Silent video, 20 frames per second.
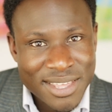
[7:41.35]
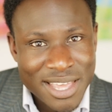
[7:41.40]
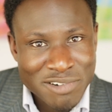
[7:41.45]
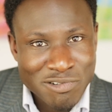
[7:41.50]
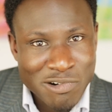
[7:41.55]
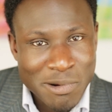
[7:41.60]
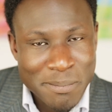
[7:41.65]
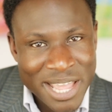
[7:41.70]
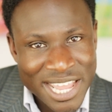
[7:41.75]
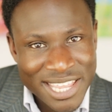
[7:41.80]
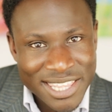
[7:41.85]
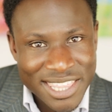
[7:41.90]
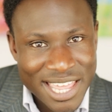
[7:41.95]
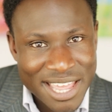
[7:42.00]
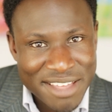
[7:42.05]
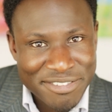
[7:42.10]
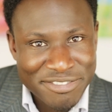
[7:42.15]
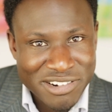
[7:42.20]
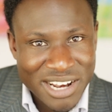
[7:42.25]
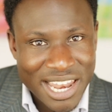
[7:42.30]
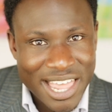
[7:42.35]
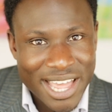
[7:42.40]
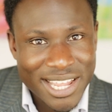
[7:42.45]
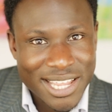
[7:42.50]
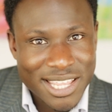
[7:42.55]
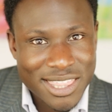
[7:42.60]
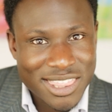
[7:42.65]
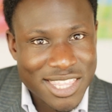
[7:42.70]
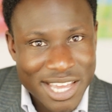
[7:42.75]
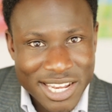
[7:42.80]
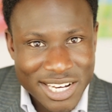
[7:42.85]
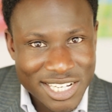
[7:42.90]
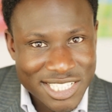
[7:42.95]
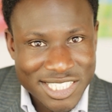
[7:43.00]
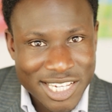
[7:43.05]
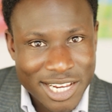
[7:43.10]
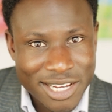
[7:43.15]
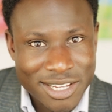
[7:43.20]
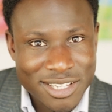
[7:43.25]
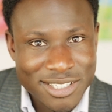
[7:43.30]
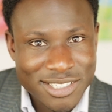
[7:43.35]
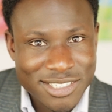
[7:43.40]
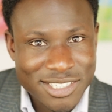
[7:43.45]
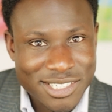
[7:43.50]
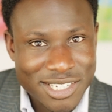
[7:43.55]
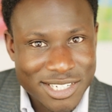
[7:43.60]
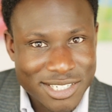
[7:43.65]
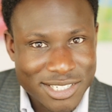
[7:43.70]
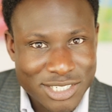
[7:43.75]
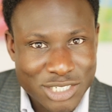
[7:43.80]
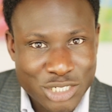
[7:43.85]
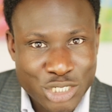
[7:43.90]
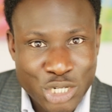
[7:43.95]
and remain there for like 30 seconds in